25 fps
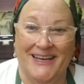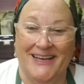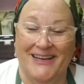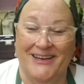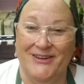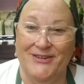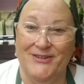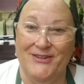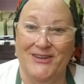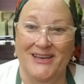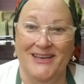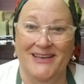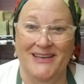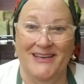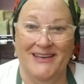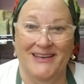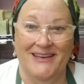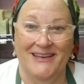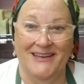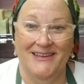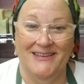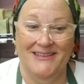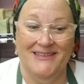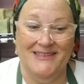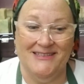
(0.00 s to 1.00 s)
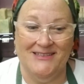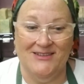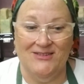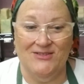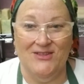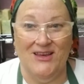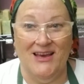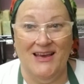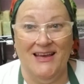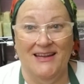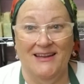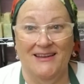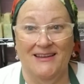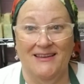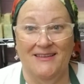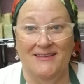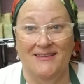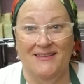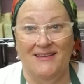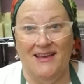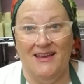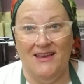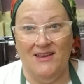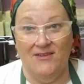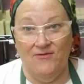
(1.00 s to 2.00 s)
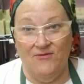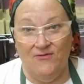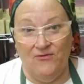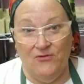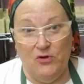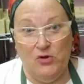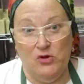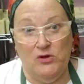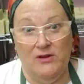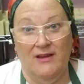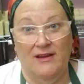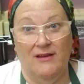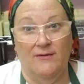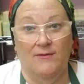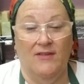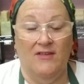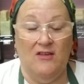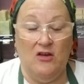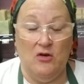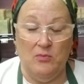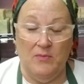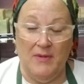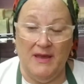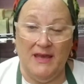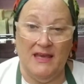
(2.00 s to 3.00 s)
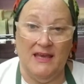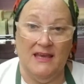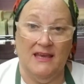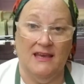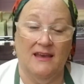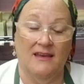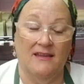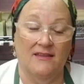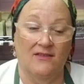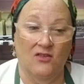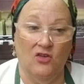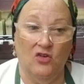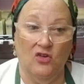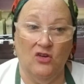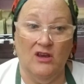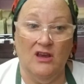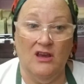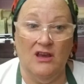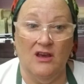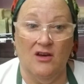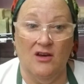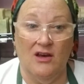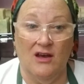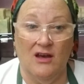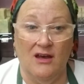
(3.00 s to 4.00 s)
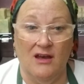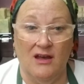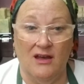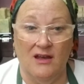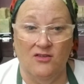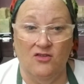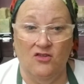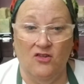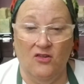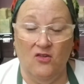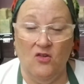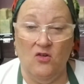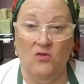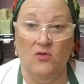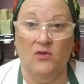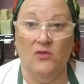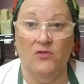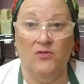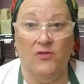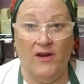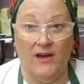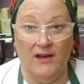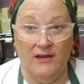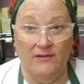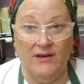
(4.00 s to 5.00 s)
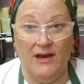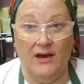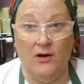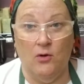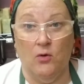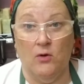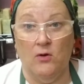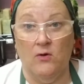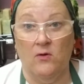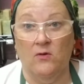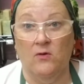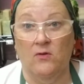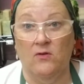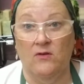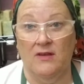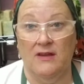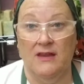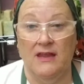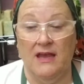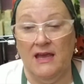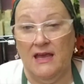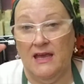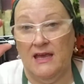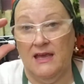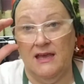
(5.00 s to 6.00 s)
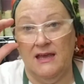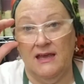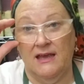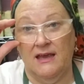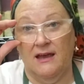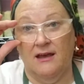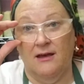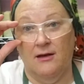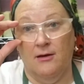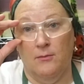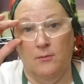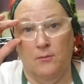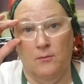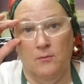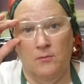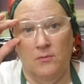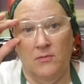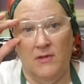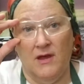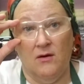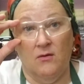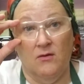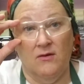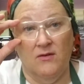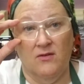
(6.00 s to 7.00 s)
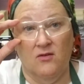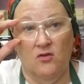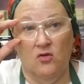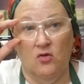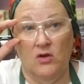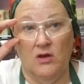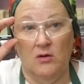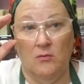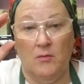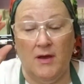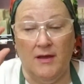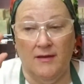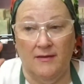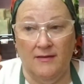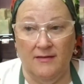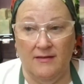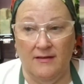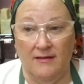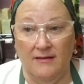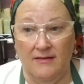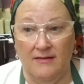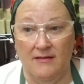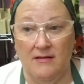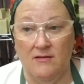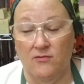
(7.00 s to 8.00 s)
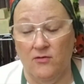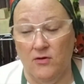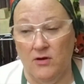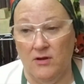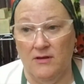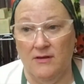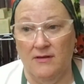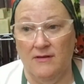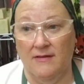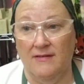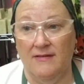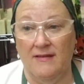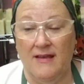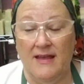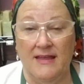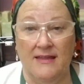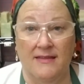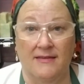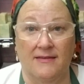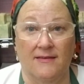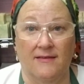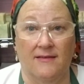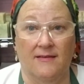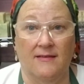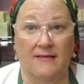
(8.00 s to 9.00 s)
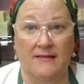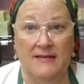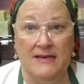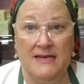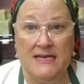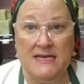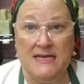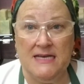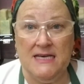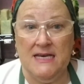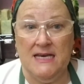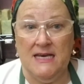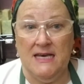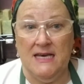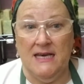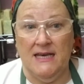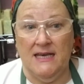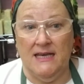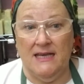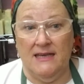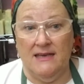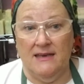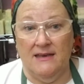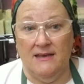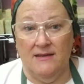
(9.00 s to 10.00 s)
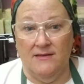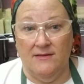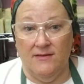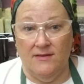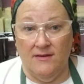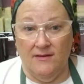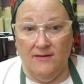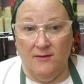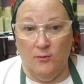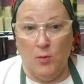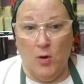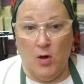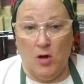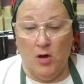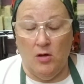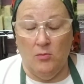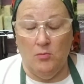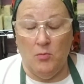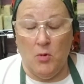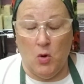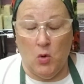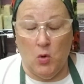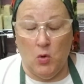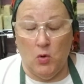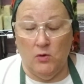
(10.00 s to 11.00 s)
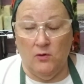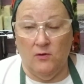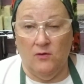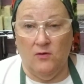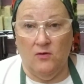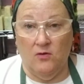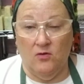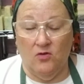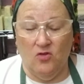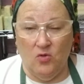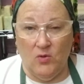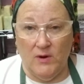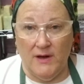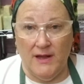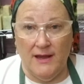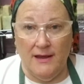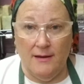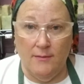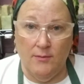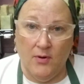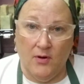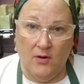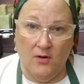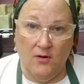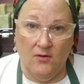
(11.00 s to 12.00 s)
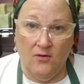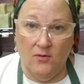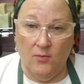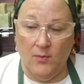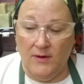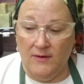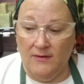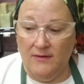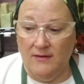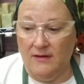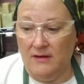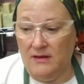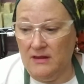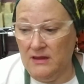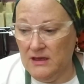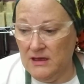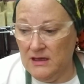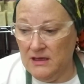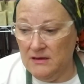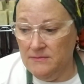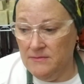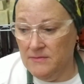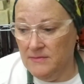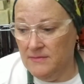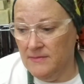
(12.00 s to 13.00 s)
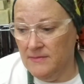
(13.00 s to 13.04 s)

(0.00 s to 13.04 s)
Okay guys, so that is a full day of soap making. It took just over 5 hours today. That was doing my 6 different scents and the small molds, 28 bars basically,